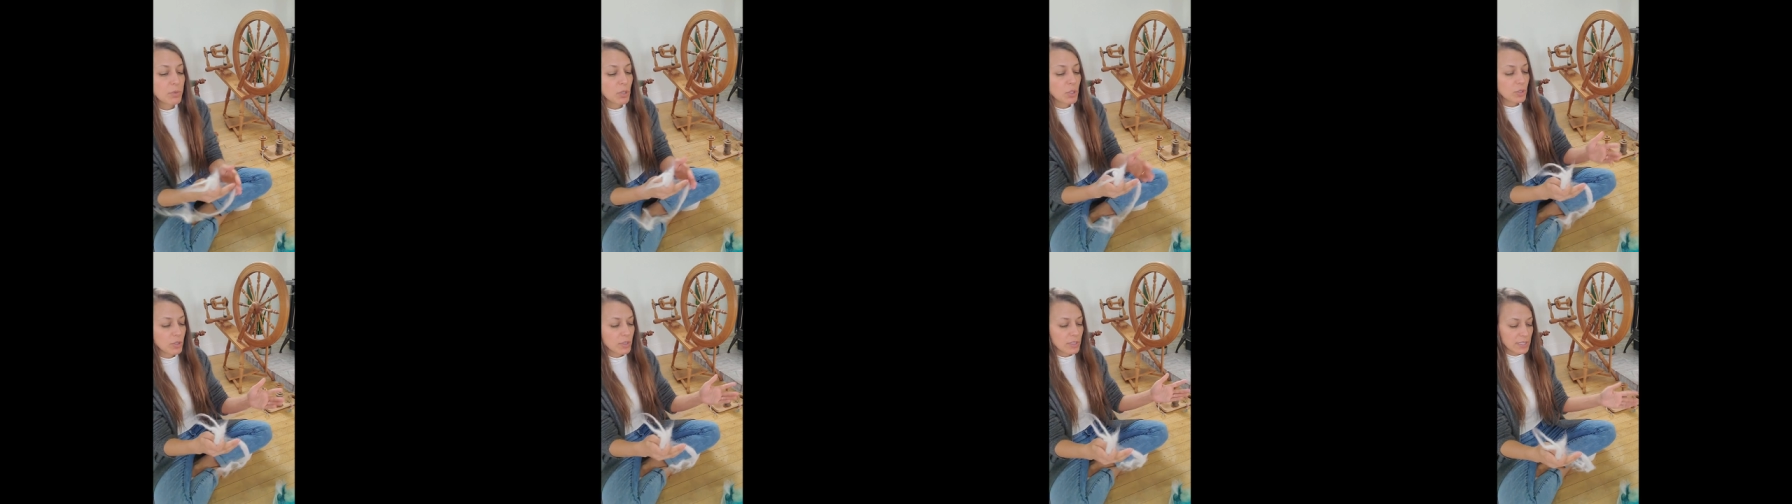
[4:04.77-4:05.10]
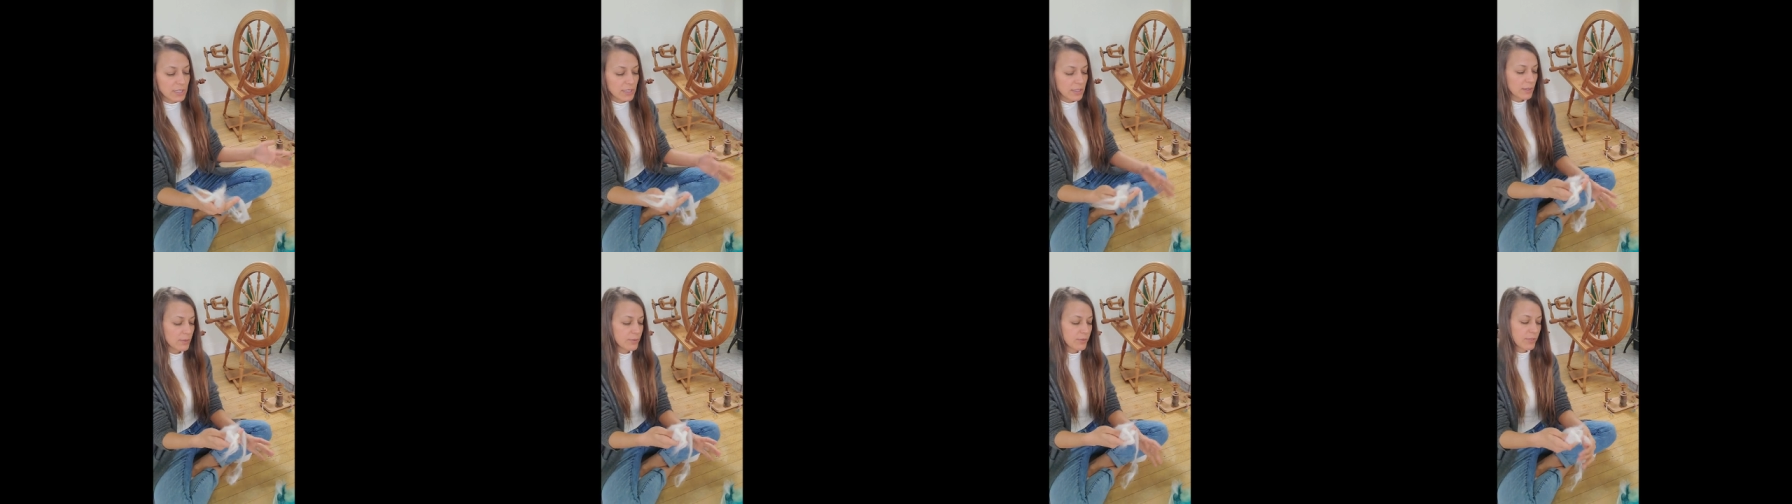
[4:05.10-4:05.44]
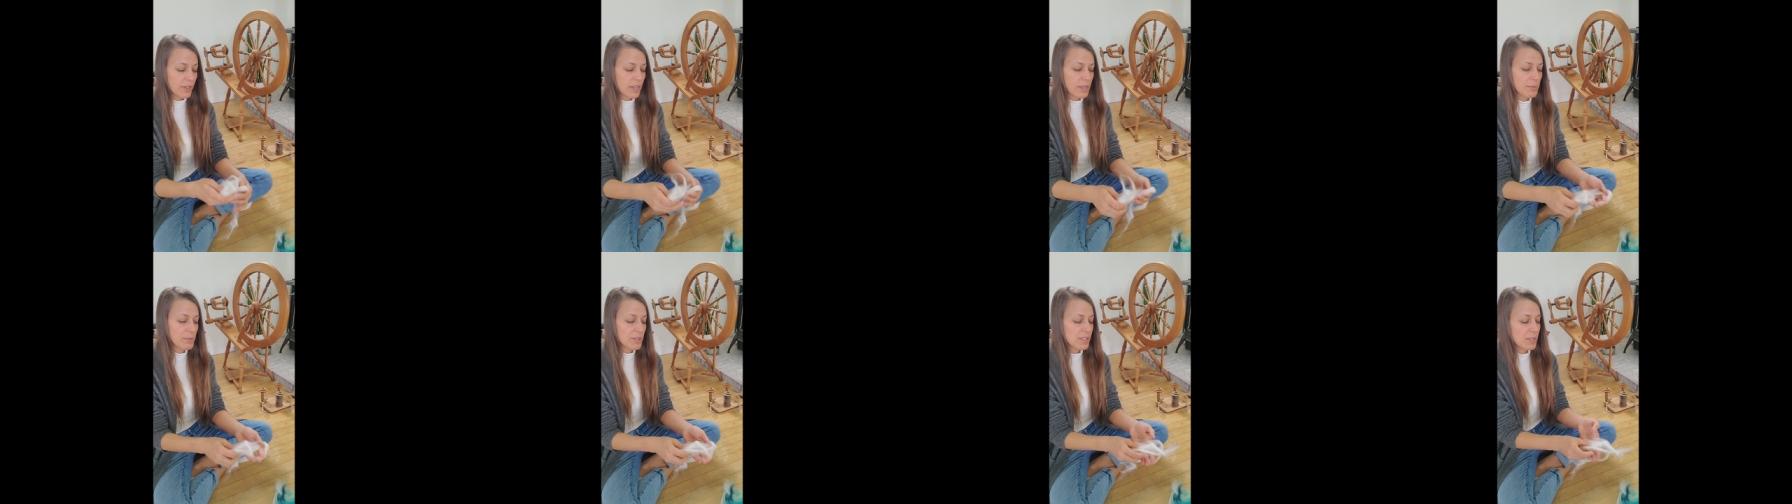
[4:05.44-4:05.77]
pulling the
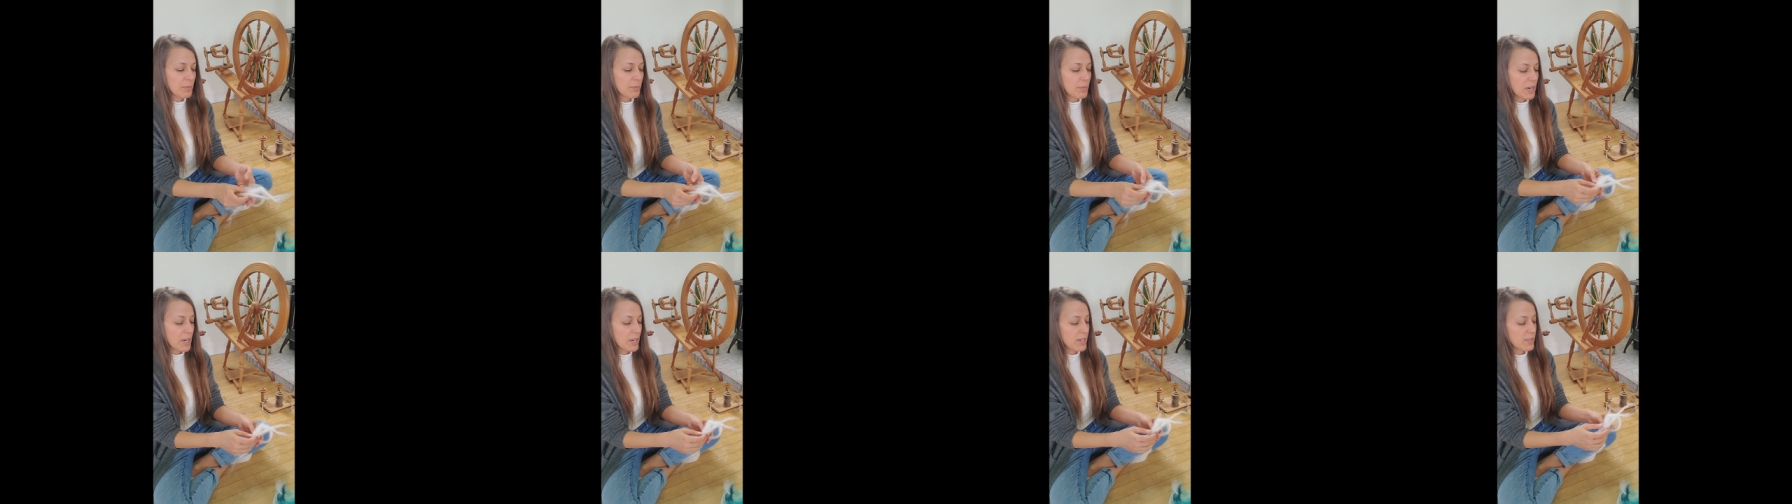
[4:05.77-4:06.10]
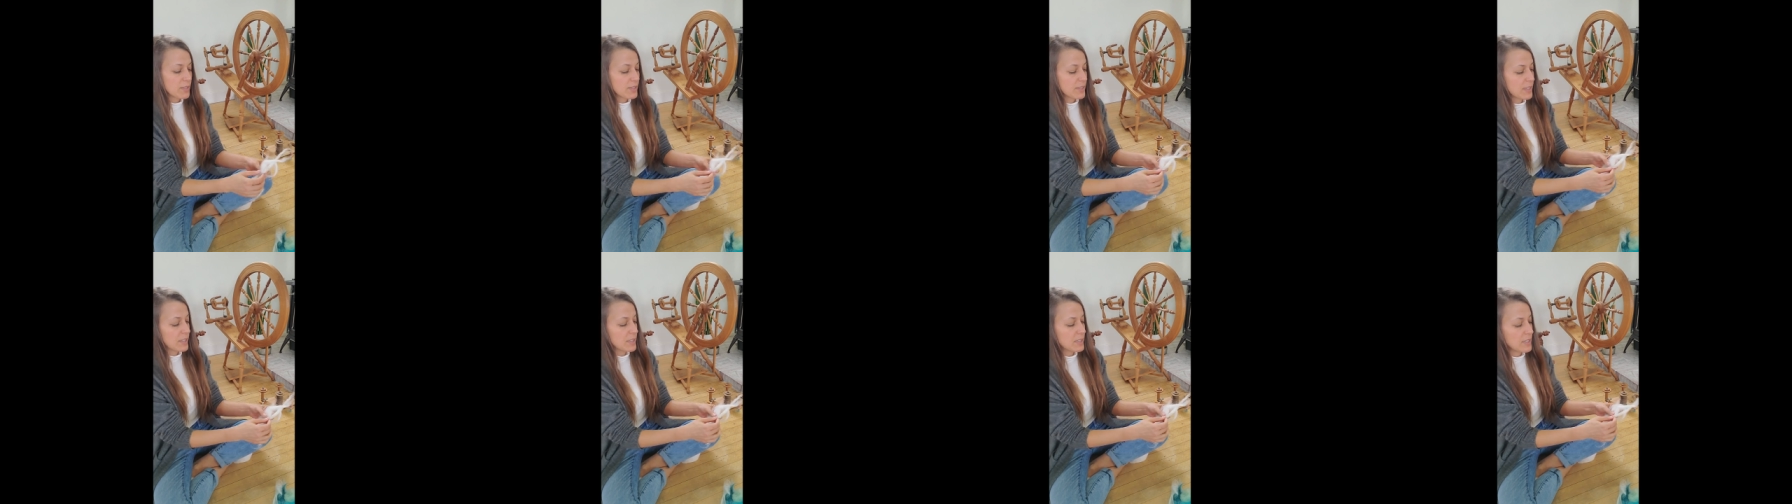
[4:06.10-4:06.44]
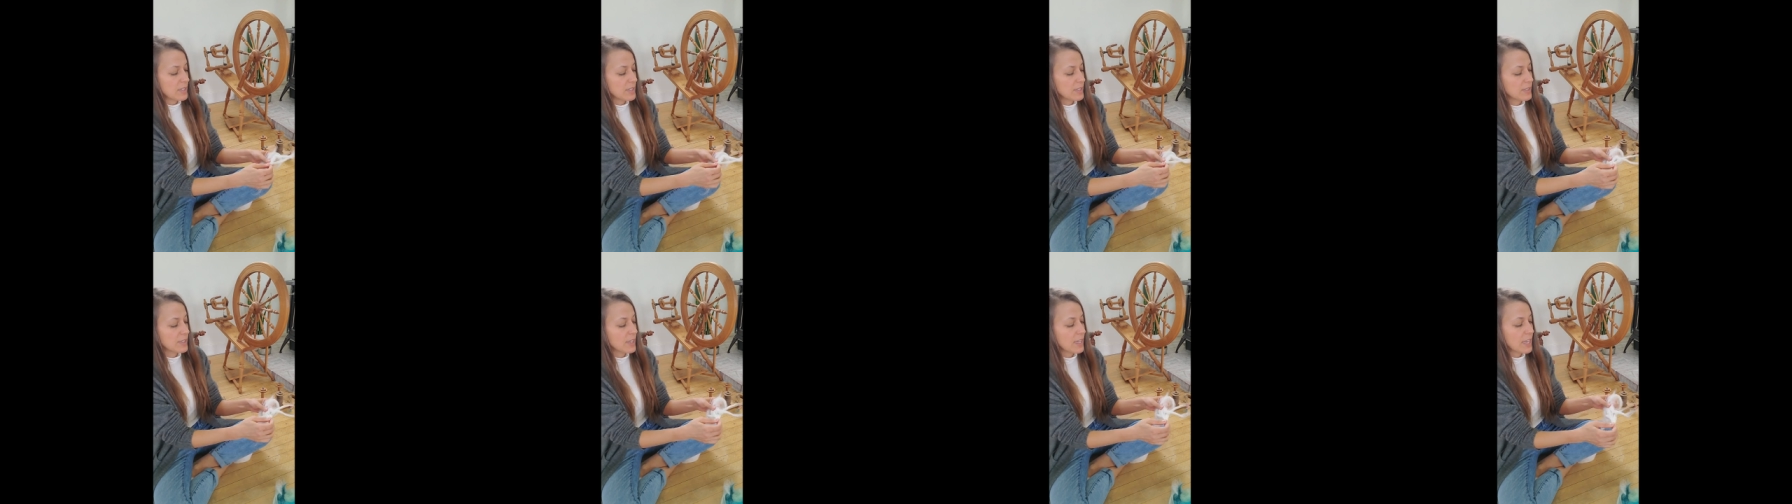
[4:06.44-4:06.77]
fibers apart,
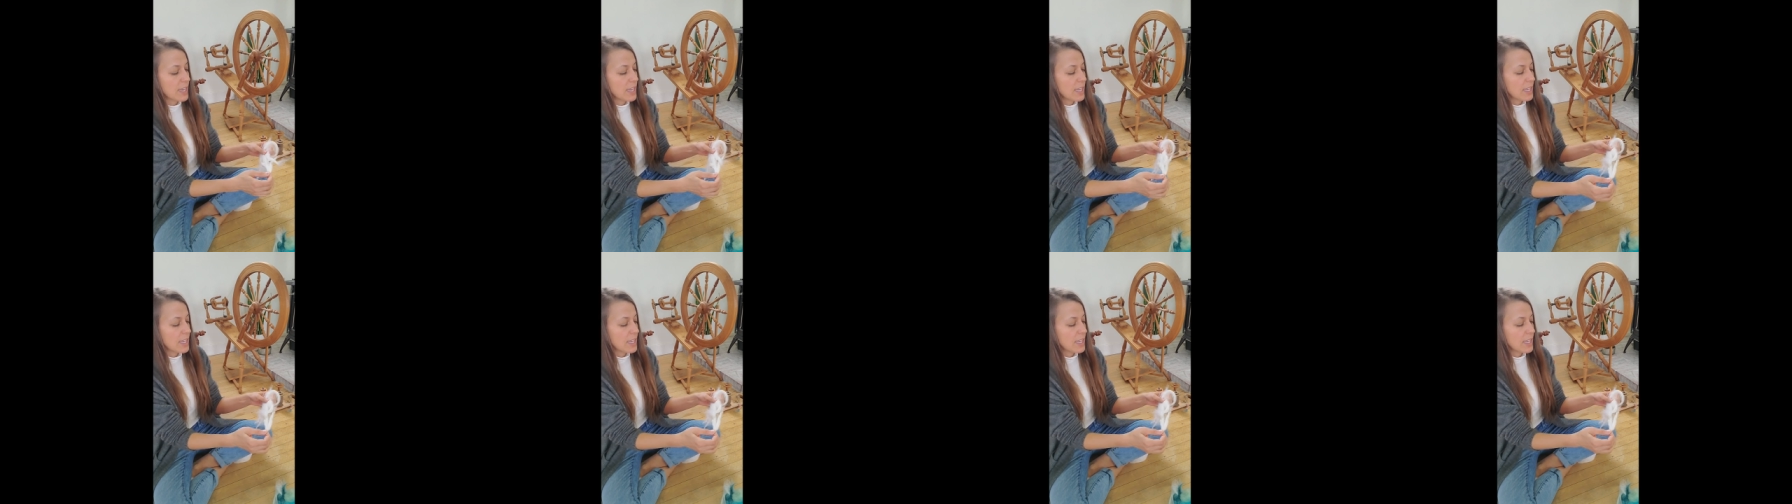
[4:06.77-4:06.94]
such as